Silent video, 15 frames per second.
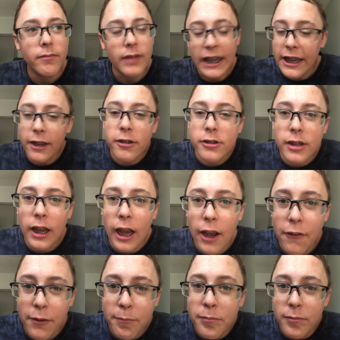He used to
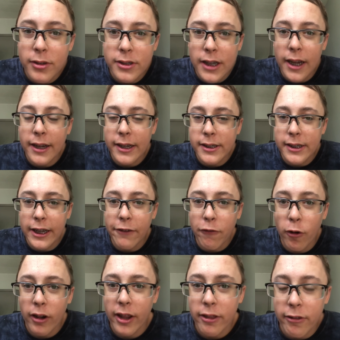have a Mercedes
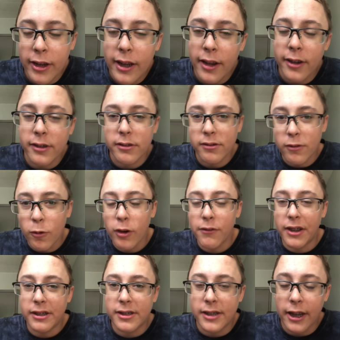C43 and a
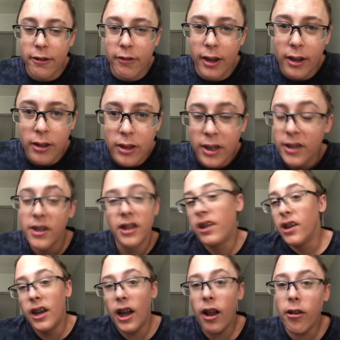Corvette Stingray.
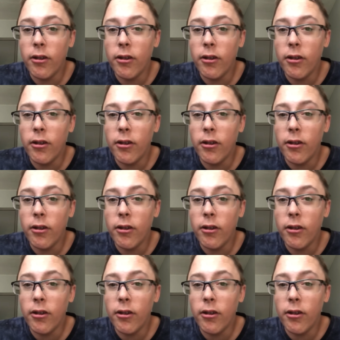I